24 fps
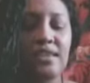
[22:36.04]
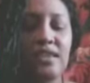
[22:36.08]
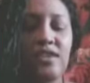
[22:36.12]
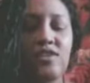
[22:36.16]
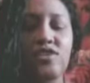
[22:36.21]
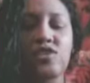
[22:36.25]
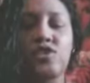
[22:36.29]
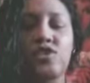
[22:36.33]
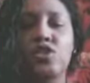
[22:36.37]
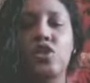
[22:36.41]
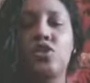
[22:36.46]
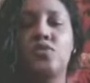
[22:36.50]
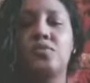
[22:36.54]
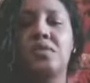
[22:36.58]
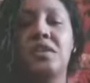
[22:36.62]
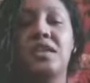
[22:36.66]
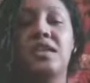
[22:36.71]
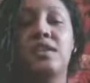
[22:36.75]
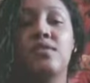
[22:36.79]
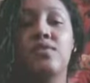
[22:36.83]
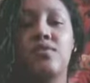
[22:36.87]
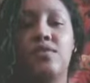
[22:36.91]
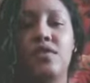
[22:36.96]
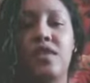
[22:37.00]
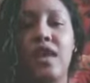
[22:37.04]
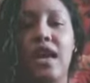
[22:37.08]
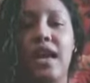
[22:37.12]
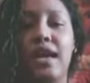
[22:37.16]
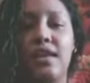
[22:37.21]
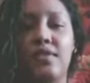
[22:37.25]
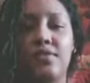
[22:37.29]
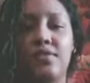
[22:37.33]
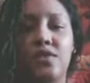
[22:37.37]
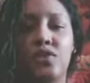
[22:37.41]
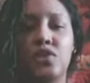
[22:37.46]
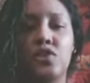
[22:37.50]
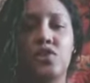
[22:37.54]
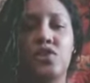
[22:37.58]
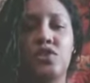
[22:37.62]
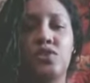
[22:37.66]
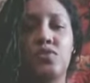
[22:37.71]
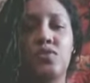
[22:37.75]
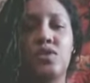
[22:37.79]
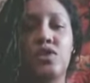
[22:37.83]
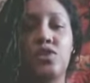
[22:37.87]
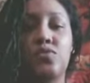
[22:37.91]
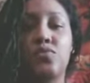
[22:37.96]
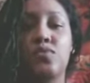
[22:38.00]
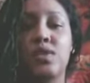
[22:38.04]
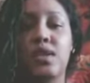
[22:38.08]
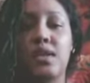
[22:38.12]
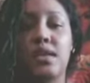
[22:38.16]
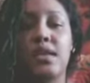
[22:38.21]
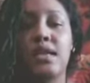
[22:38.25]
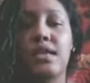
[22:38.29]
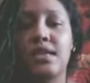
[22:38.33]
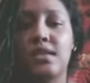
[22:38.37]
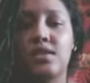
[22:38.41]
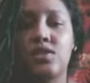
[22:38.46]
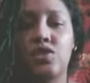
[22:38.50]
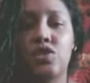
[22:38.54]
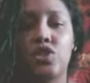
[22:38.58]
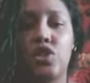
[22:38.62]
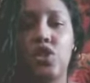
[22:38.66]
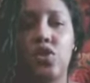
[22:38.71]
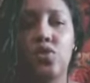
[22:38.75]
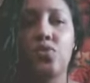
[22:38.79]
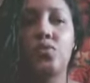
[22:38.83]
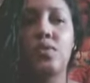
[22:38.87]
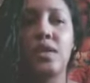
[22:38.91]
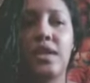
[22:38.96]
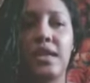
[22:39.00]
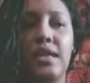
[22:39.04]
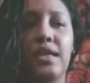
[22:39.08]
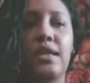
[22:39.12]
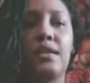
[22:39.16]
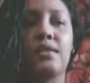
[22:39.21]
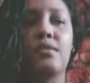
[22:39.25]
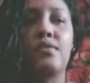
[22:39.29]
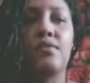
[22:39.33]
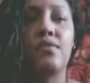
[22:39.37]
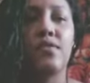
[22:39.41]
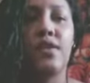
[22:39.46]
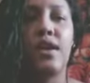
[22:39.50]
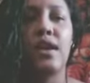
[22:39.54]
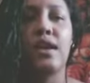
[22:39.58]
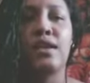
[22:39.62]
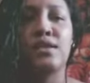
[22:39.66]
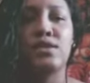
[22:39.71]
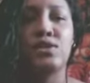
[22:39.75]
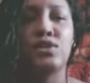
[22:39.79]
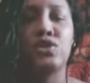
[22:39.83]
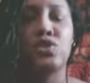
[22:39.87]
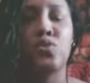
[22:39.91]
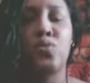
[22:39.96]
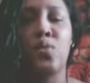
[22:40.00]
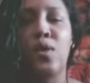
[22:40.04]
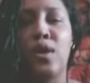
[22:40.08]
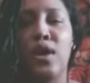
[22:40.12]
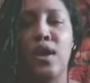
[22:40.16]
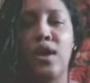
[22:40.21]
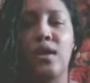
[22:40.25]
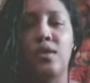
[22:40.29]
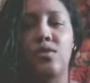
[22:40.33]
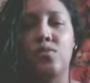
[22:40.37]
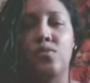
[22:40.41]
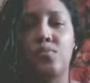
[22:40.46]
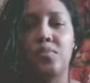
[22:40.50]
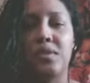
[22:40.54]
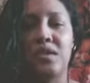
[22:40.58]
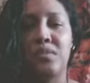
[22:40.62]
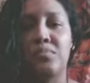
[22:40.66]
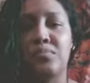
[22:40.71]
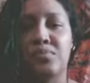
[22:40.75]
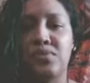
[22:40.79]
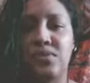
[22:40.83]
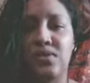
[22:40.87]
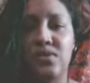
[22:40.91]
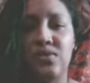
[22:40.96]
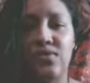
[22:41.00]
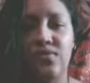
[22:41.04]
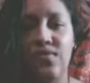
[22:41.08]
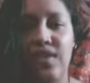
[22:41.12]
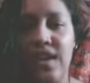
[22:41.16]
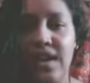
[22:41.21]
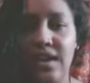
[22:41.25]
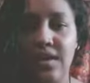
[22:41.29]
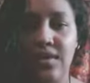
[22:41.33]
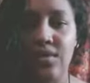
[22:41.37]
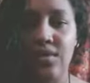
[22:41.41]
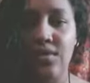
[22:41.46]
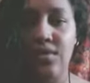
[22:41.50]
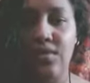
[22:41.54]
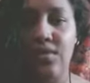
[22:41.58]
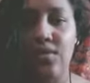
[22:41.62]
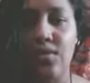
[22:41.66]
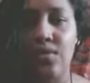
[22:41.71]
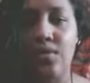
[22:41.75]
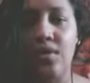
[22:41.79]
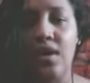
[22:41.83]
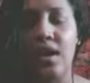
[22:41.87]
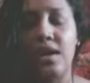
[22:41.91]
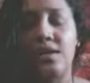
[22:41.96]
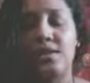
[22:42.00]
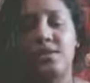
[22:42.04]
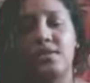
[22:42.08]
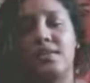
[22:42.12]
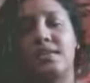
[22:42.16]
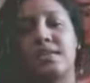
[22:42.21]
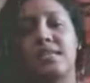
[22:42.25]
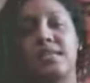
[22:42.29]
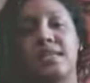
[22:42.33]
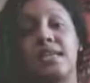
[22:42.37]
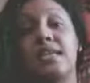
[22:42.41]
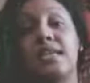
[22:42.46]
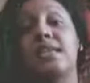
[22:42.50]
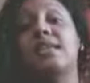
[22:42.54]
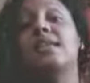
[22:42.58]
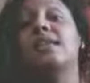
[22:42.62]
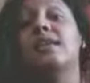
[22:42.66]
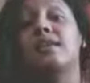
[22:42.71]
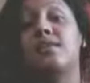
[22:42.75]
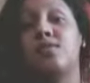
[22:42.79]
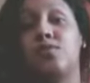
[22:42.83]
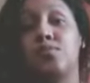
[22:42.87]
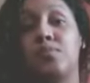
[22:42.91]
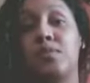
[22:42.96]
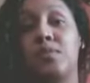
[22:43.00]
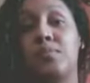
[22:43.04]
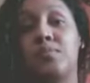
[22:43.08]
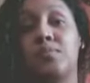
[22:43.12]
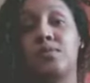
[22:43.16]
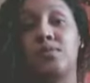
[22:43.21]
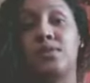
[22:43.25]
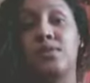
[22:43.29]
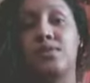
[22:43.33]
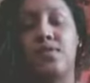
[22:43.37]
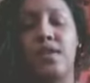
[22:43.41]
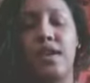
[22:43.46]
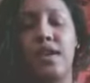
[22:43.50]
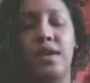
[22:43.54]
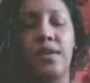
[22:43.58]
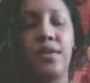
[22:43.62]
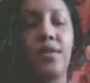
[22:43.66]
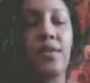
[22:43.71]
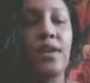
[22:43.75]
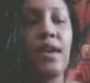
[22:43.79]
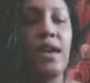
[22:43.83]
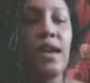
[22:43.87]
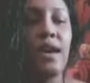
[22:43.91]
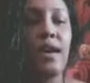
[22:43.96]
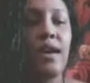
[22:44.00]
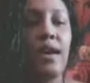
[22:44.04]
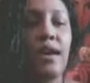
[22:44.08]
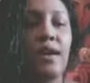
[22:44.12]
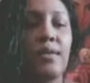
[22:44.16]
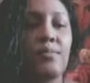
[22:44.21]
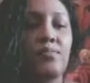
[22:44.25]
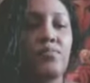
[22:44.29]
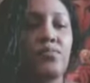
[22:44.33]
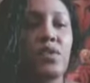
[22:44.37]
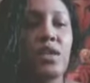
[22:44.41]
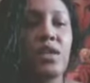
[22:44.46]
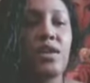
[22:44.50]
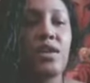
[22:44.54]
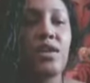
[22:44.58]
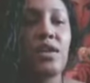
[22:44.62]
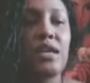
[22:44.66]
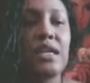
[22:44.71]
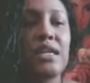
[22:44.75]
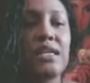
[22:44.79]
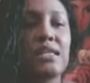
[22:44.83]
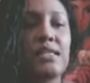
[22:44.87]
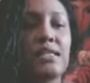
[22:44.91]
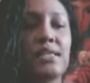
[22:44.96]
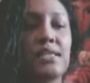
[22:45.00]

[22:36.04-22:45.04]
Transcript: there's no need for that. There really is no need for us to want other people to fail or us to need other people to fail. There